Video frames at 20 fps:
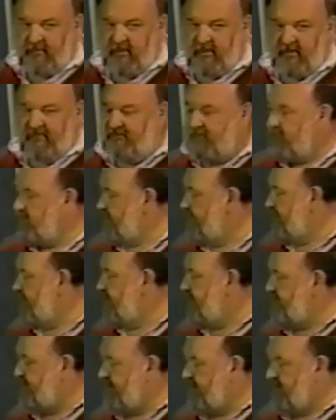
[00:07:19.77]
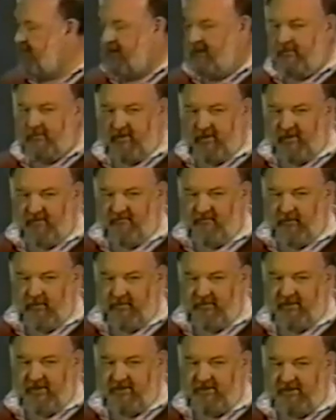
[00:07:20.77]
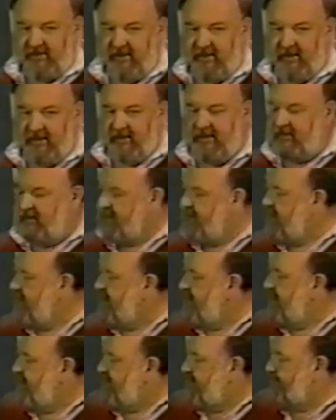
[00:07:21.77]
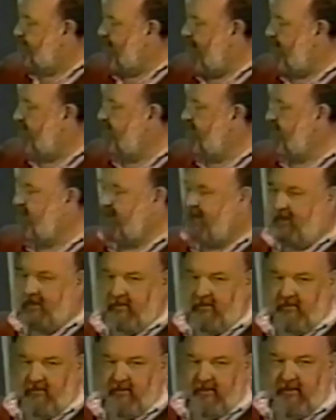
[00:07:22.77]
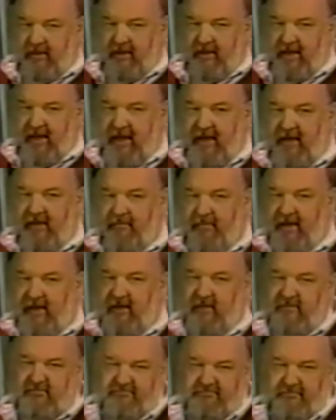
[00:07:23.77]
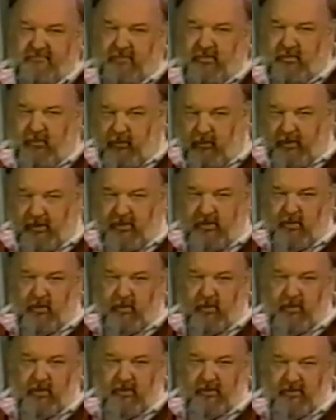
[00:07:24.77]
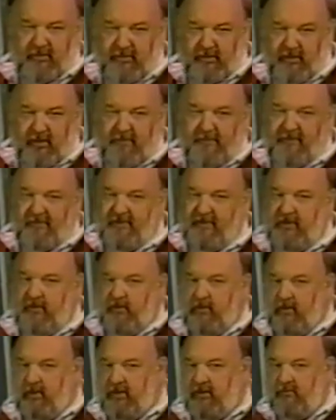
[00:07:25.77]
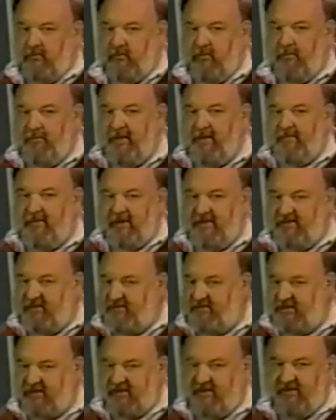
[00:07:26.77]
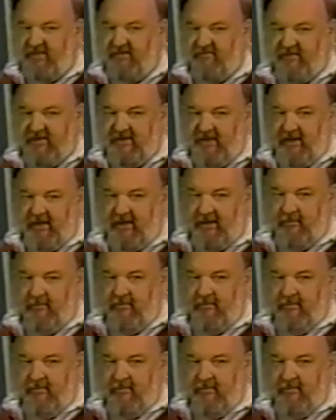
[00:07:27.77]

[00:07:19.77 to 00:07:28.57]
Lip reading: If you would be using a laminar airfoil section on it, the boundary layer at about quarter cord or 30% cord will be about the thickness of a dime.